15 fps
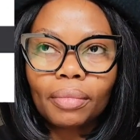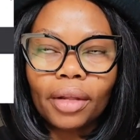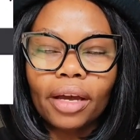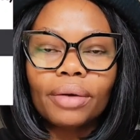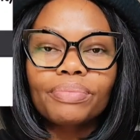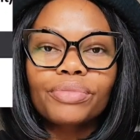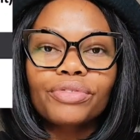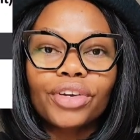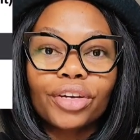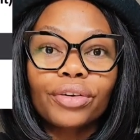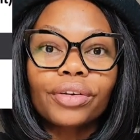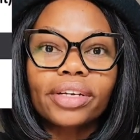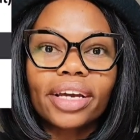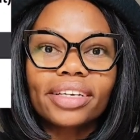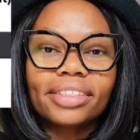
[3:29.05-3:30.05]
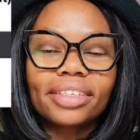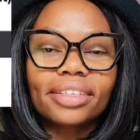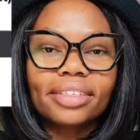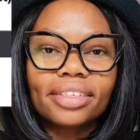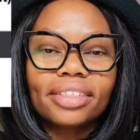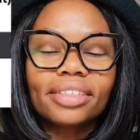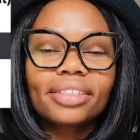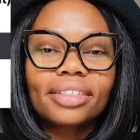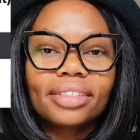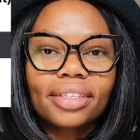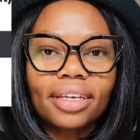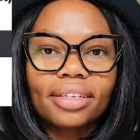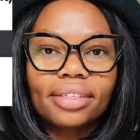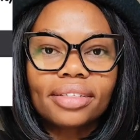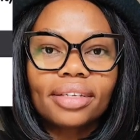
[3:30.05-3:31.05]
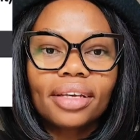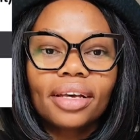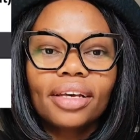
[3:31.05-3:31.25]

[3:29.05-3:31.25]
recognized in each state.